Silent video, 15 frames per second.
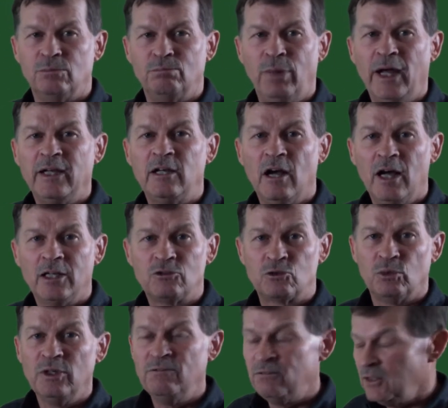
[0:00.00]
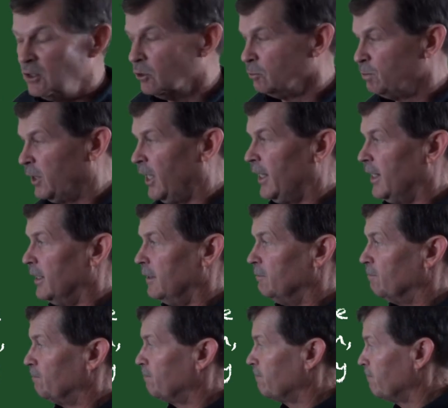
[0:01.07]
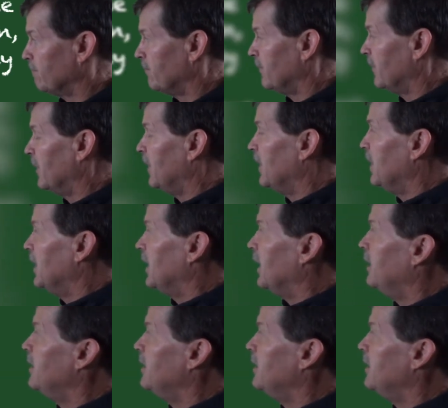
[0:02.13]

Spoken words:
by God's revealed plan. And